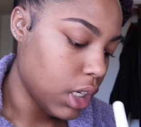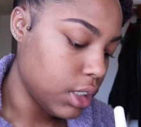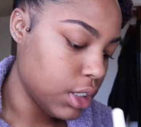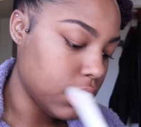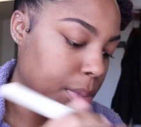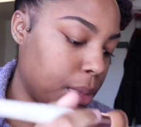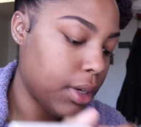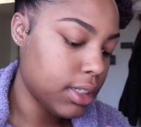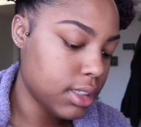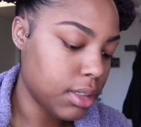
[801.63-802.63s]
Just
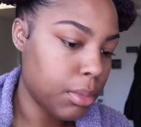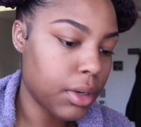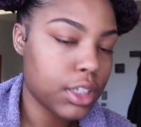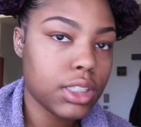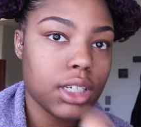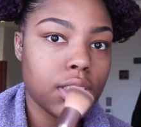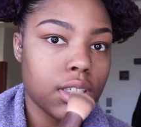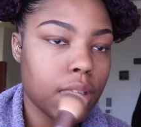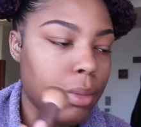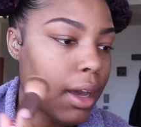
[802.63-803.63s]
press the brush
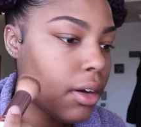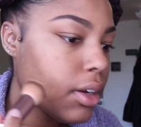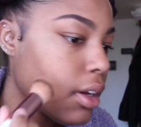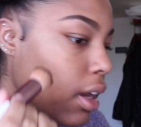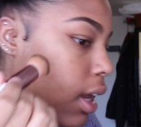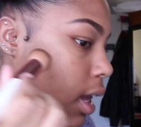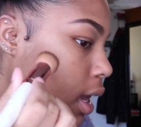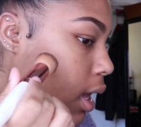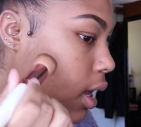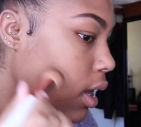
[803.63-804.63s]
into the powder
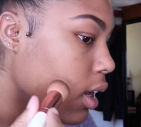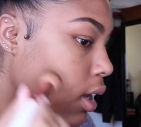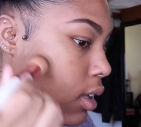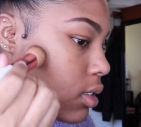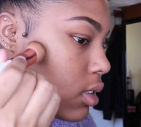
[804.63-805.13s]
and